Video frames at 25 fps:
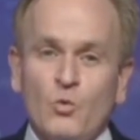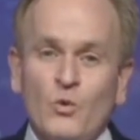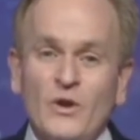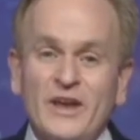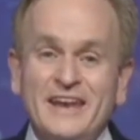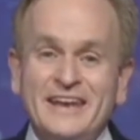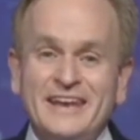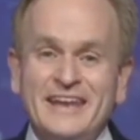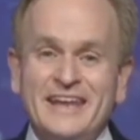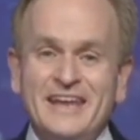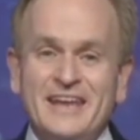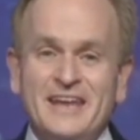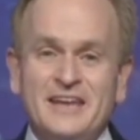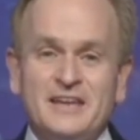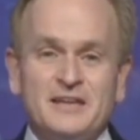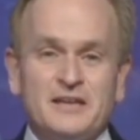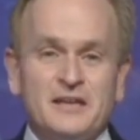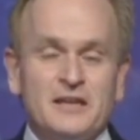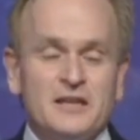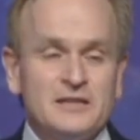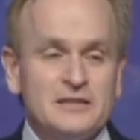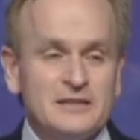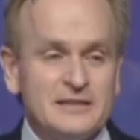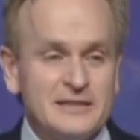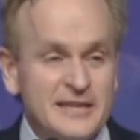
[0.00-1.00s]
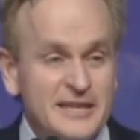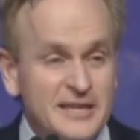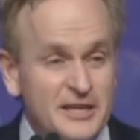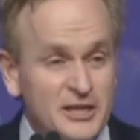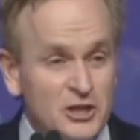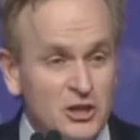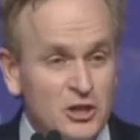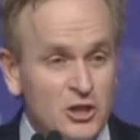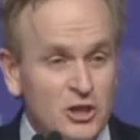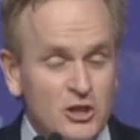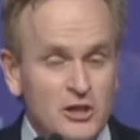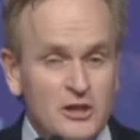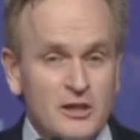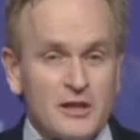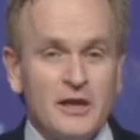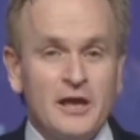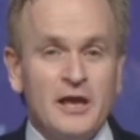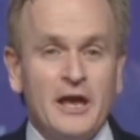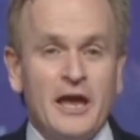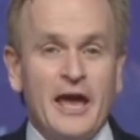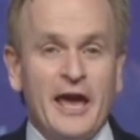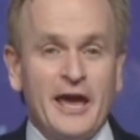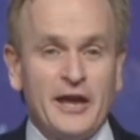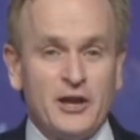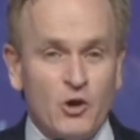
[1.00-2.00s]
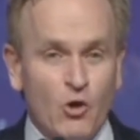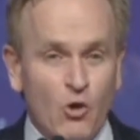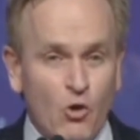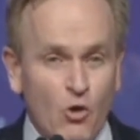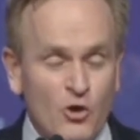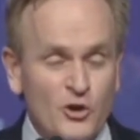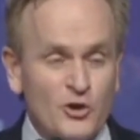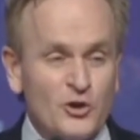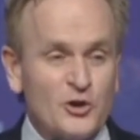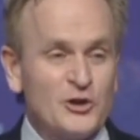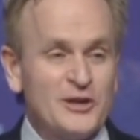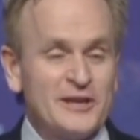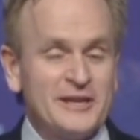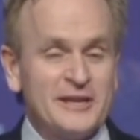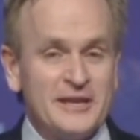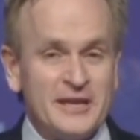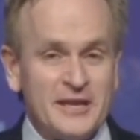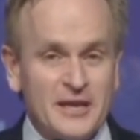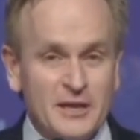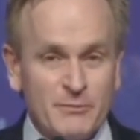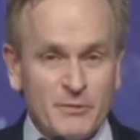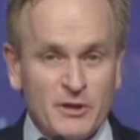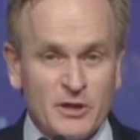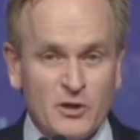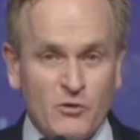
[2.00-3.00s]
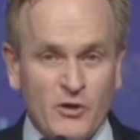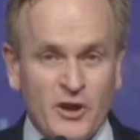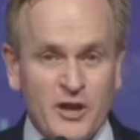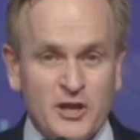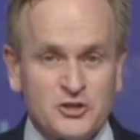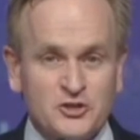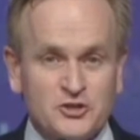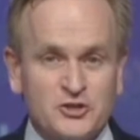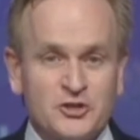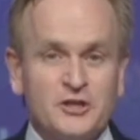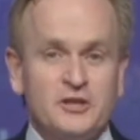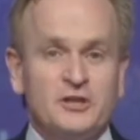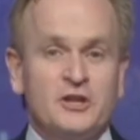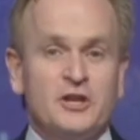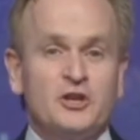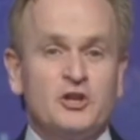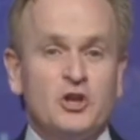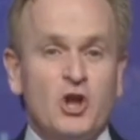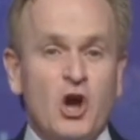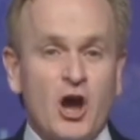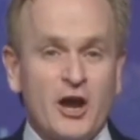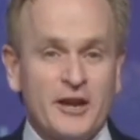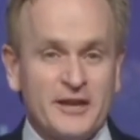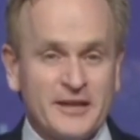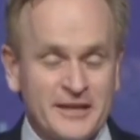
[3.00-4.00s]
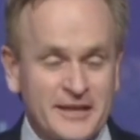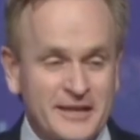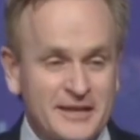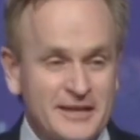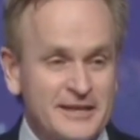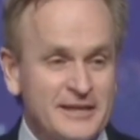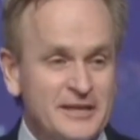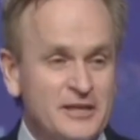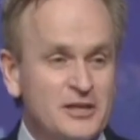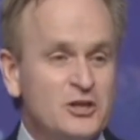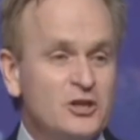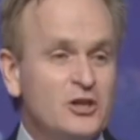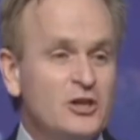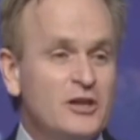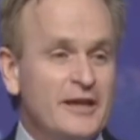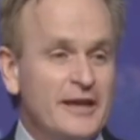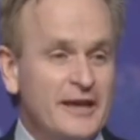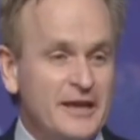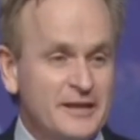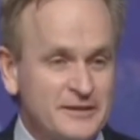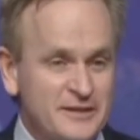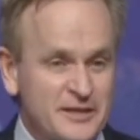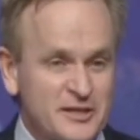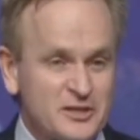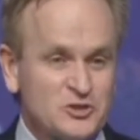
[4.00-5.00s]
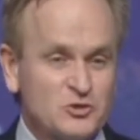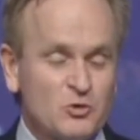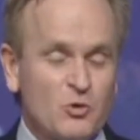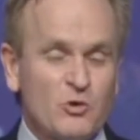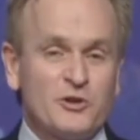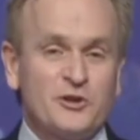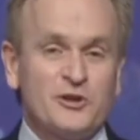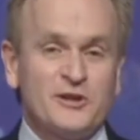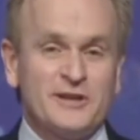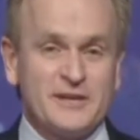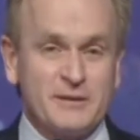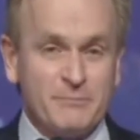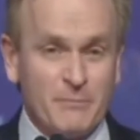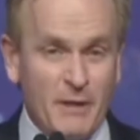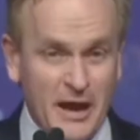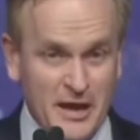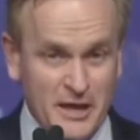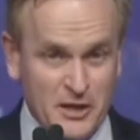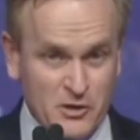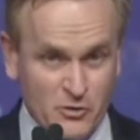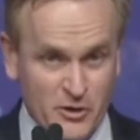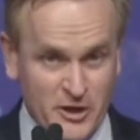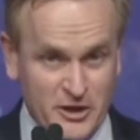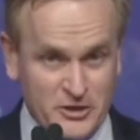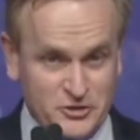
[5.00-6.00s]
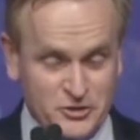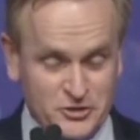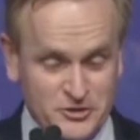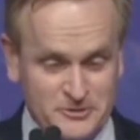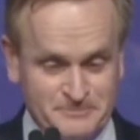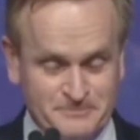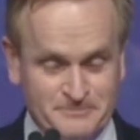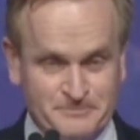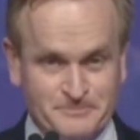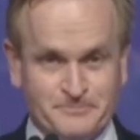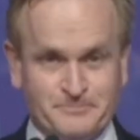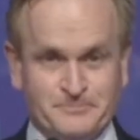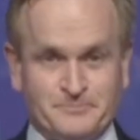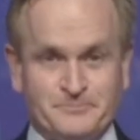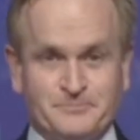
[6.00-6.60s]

We need legal and orderly immigration, not illegal and disorderly migration.